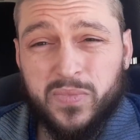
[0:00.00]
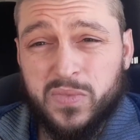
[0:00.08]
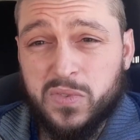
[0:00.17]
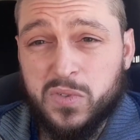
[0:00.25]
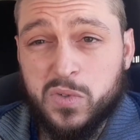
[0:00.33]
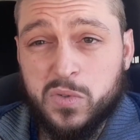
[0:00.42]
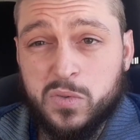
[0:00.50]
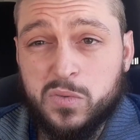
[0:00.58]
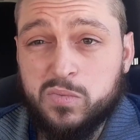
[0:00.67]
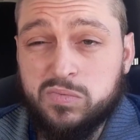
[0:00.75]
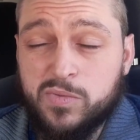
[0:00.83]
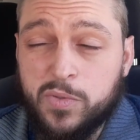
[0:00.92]

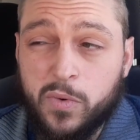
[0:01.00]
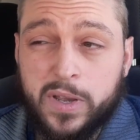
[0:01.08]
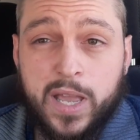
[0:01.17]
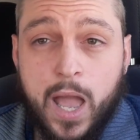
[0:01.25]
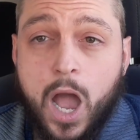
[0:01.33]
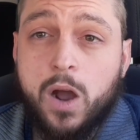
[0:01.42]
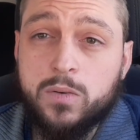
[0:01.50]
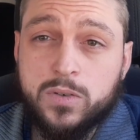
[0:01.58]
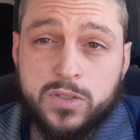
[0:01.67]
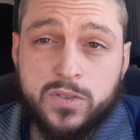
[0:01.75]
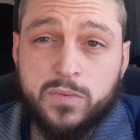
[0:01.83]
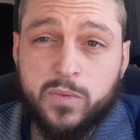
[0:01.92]
3
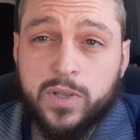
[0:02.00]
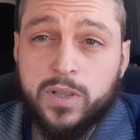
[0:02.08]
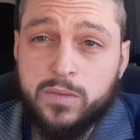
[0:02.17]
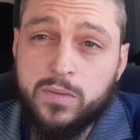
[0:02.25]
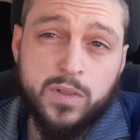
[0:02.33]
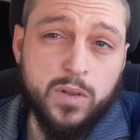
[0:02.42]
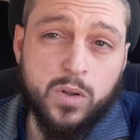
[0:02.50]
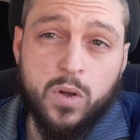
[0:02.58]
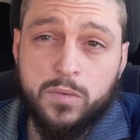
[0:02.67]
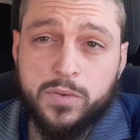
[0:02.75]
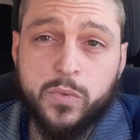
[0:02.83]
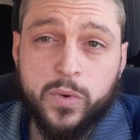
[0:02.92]
hours, a little
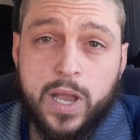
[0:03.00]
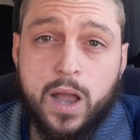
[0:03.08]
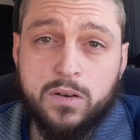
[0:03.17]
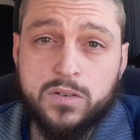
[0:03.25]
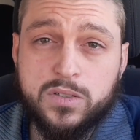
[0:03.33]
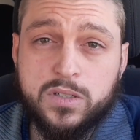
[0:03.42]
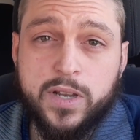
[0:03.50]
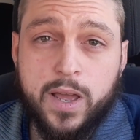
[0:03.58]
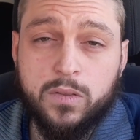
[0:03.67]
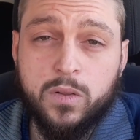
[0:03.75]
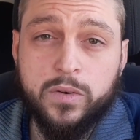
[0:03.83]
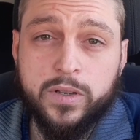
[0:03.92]
over 3 hours to
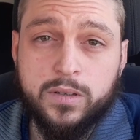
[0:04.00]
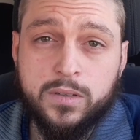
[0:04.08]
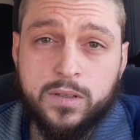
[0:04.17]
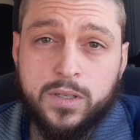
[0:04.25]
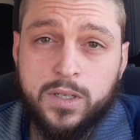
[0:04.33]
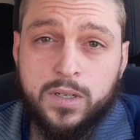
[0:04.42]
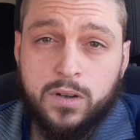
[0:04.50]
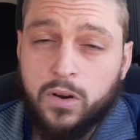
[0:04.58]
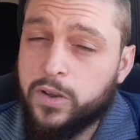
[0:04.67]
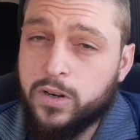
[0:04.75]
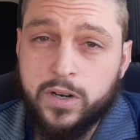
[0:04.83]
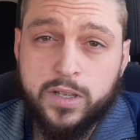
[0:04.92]
download it. Our
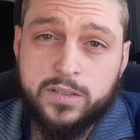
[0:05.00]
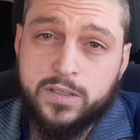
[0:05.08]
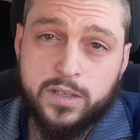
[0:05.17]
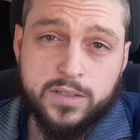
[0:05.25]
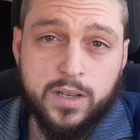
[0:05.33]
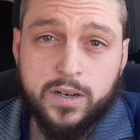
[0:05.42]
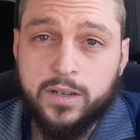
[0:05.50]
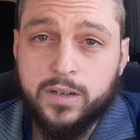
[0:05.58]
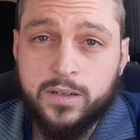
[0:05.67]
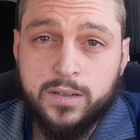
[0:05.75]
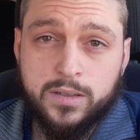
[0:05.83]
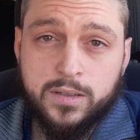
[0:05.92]
internet sucks out here.
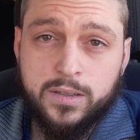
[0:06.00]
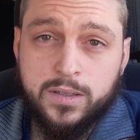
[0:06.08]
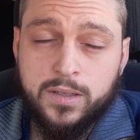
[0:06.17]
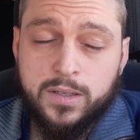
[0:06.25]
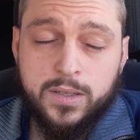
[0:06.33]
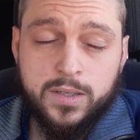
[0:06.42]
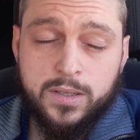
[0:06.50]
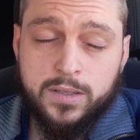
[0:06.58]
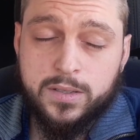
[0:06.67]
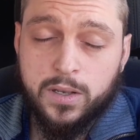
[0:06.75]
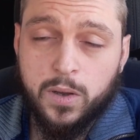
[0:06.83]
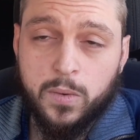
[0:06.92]

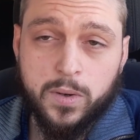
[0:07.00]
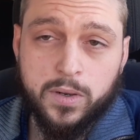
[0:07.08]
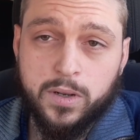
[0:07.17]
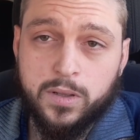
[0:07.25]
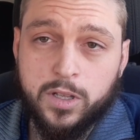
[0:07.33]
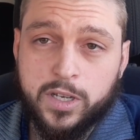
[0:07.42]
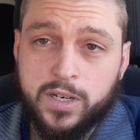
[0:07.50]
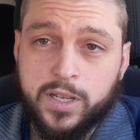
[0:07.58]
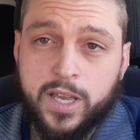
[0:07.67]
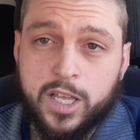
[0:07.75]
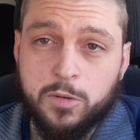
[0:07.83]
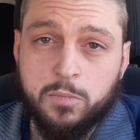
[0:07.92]
So we're going to look into
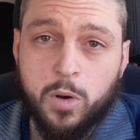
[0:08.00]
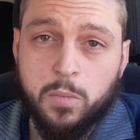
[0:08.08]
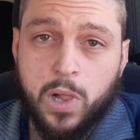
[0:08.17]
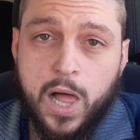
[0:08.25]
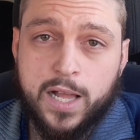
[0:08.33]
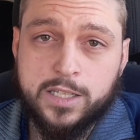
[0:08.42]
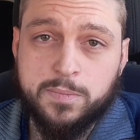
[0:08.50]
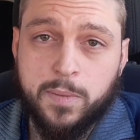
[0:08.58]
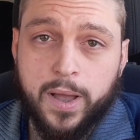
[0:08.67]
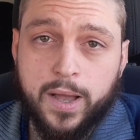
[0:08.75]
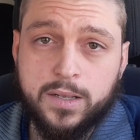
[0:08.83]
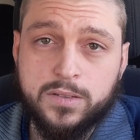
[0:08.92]
getting a mobile
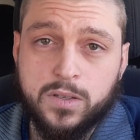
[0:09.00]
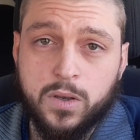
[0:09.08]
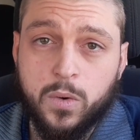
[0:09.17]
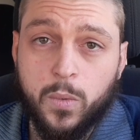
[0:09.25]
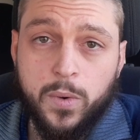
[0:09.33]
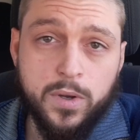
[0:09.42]
hotspot. So